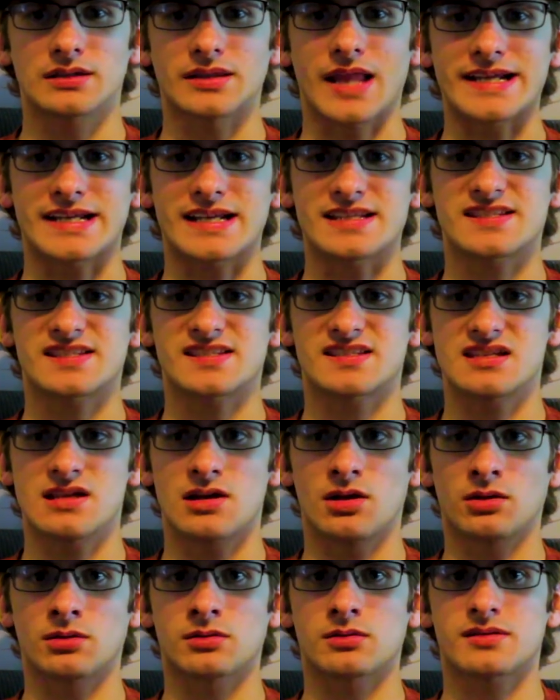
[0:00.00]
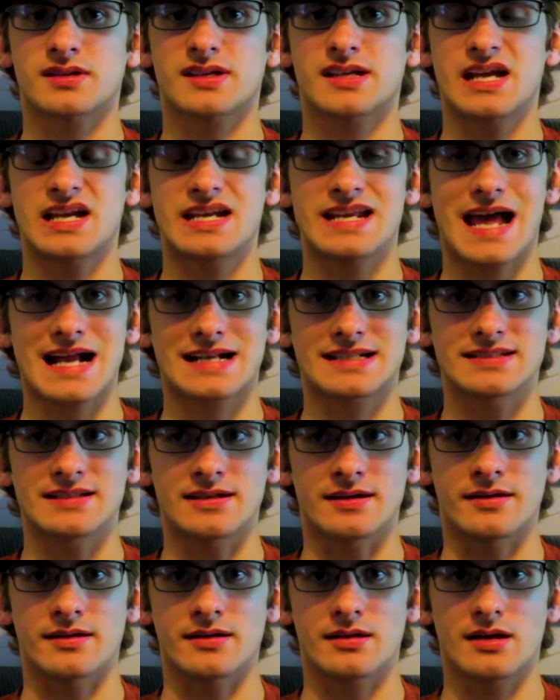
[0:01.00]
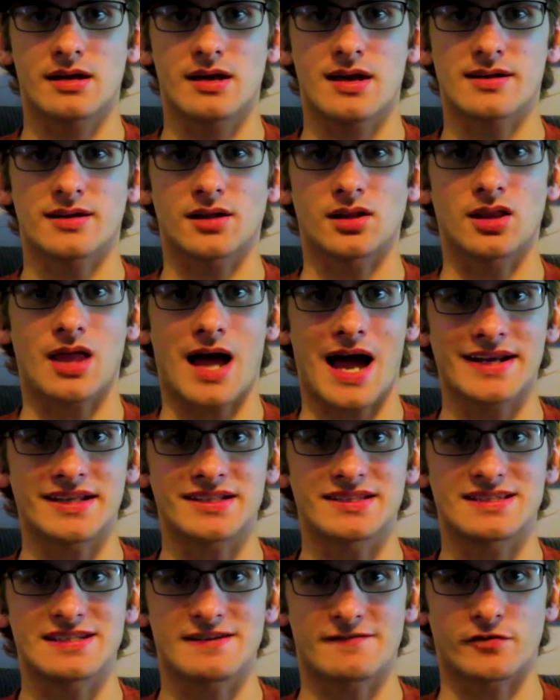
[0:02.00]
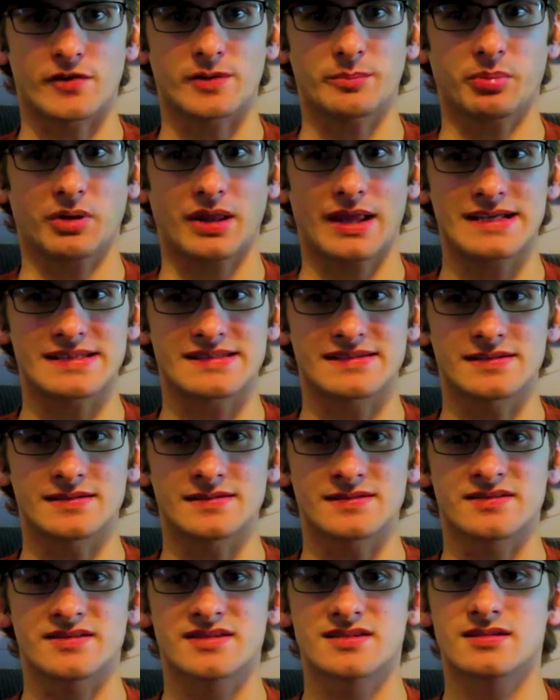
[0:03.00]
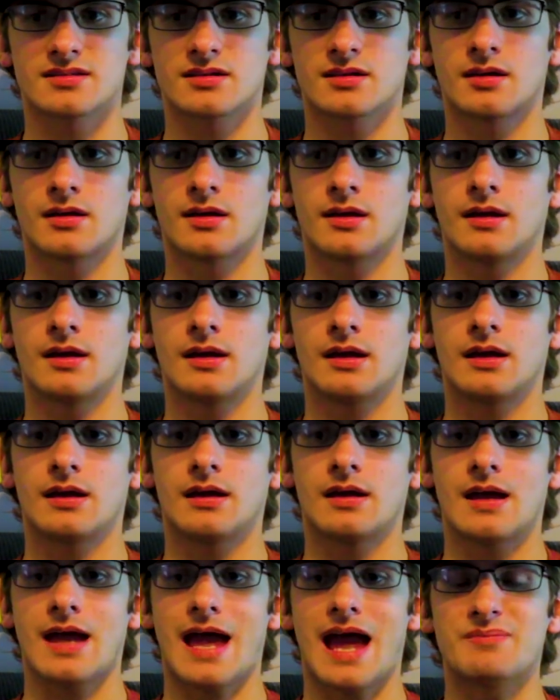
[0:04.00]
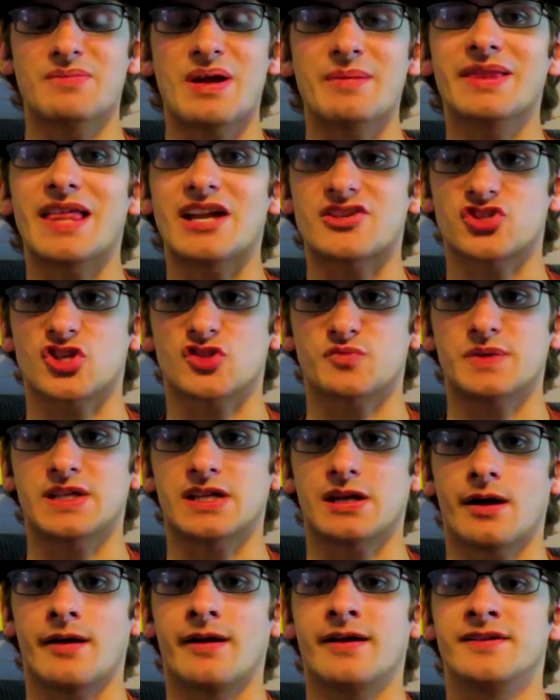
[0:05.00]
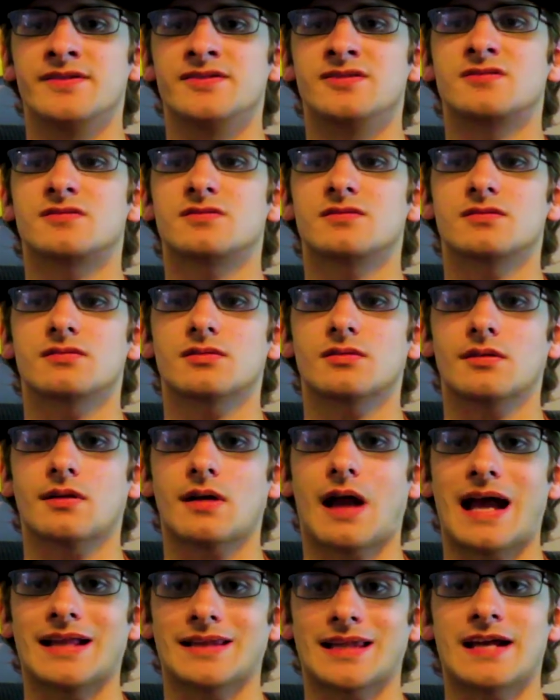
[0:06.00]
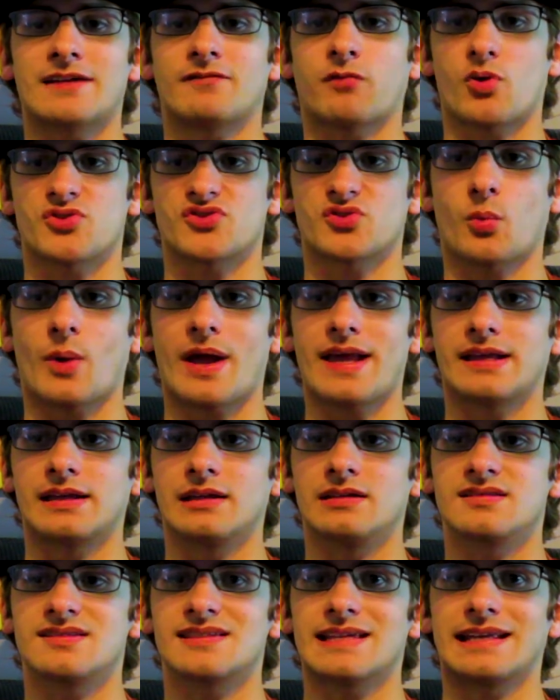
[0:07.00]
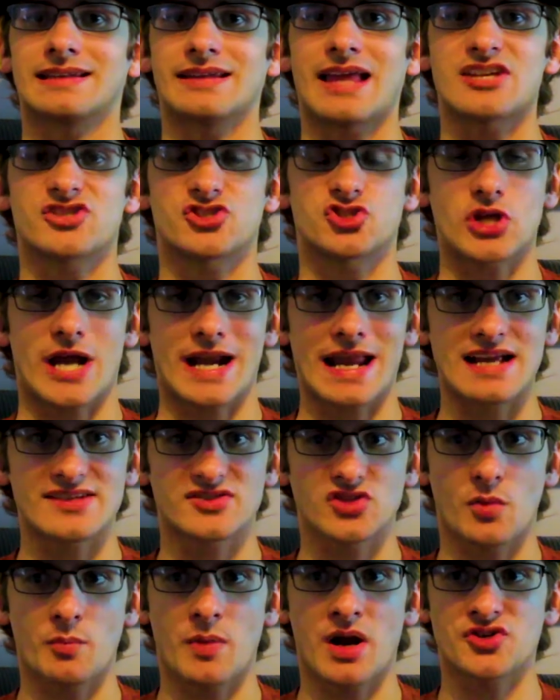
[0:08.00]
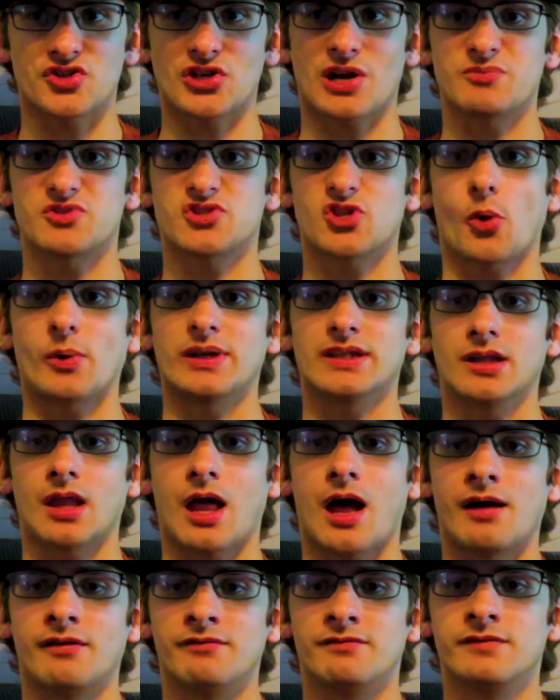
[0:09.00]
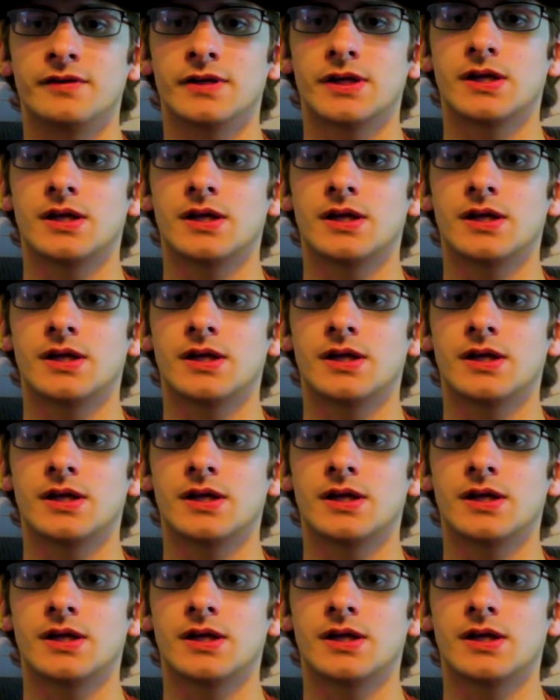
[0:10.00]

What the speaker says: Like, it's still connected in a lot of different places. And maybe that's just because I like Force Awakens and Last Jedi so much, and I'm so in love